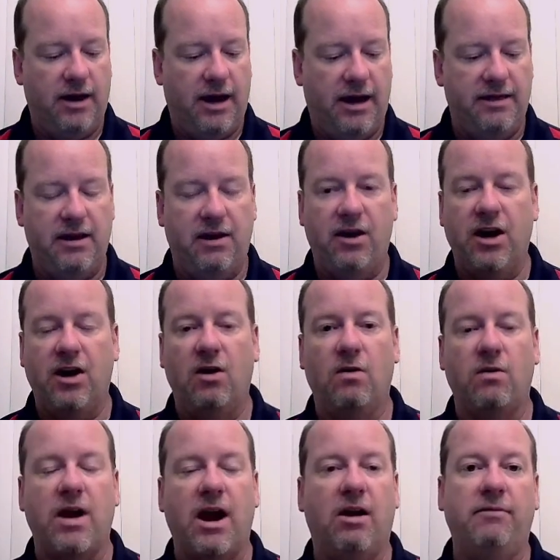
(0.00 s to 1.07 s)
And there you
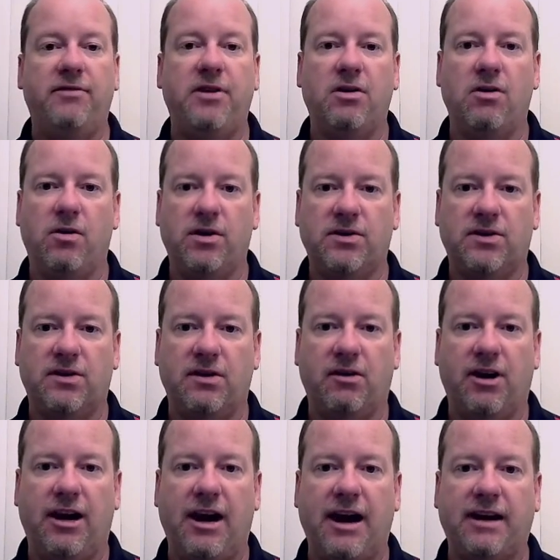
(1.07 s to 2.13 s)
go. Now if you notice, they're
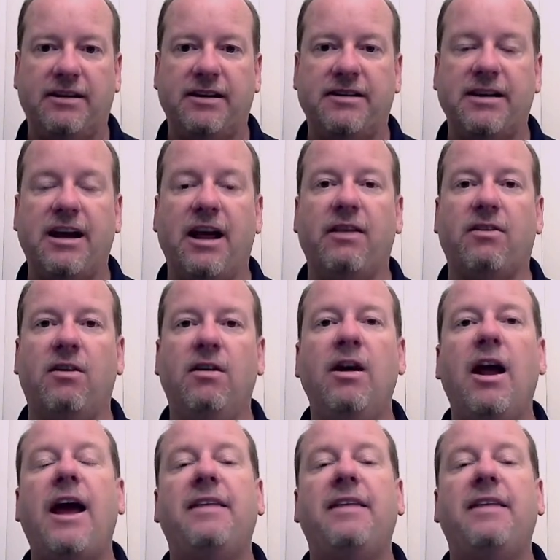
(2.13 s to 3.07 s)
connected together